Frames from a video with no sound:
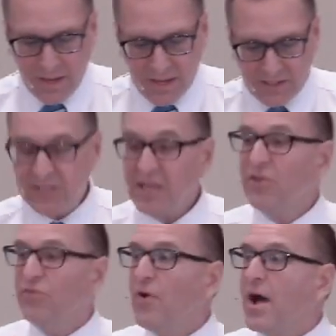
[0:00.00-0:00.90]
He's
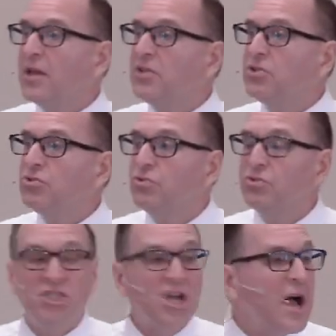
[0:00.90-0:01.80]
identified as a true
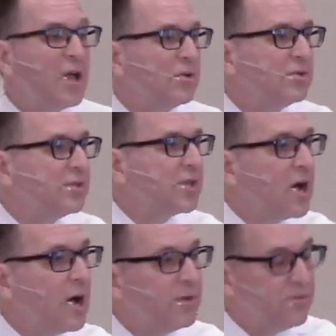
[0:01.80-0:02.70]
child of the
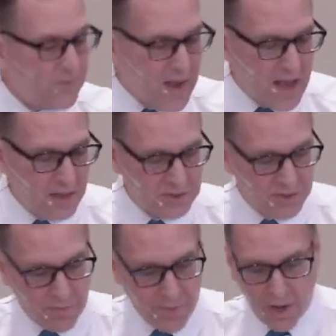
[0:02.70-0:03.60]
common faith.
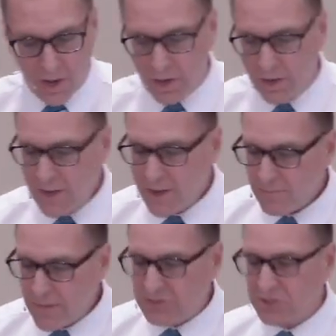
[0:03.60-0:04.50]
So Paul
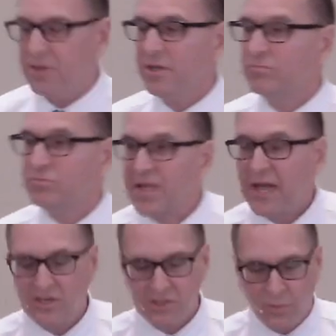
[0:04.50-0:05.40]
mentored him,
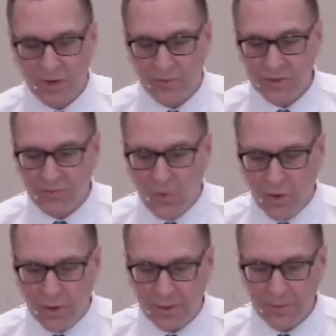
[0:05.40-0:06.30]
Titus 1, verse
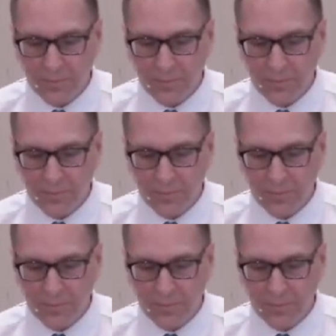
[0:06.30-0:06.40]
4.